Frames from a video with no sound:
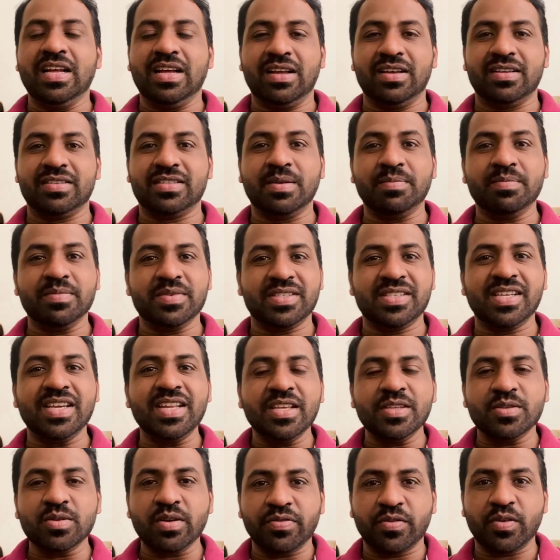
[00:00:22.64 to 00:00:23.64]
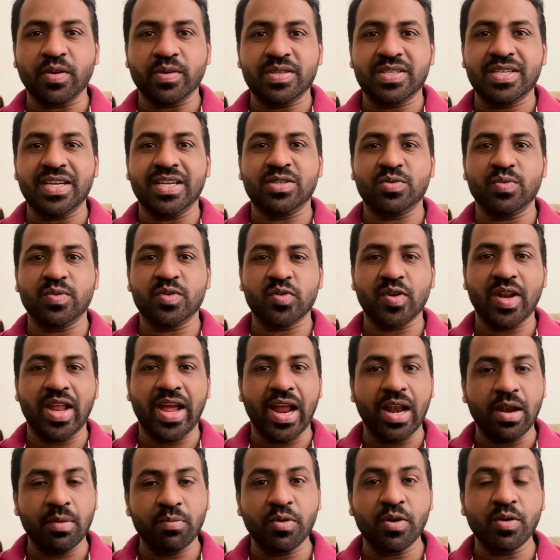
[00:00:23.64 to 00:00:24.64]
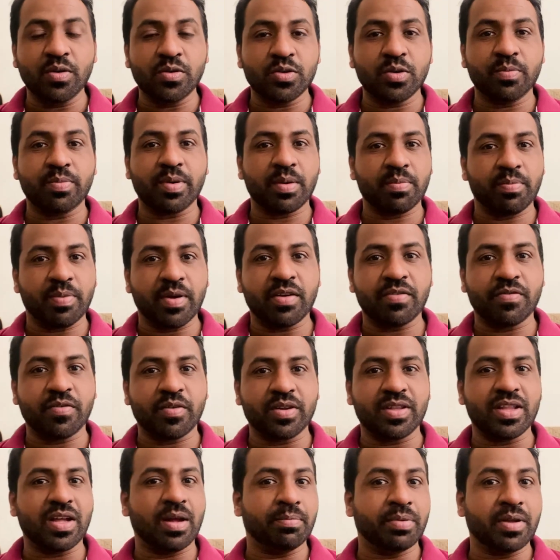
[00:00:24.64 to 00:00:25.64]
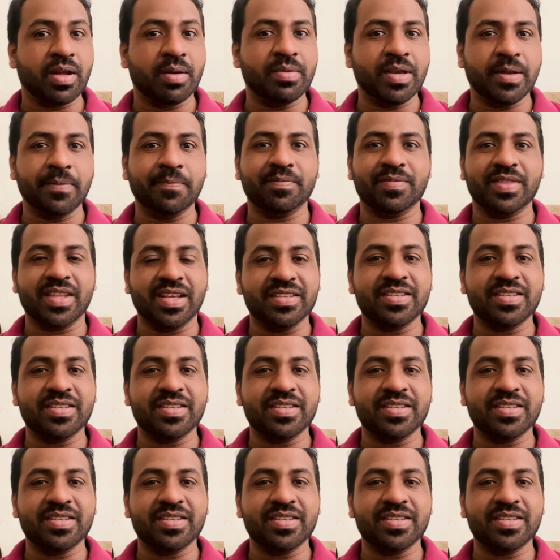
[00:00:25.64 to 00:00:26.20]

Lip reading: some series of questions which will help you to prepare for the upcoming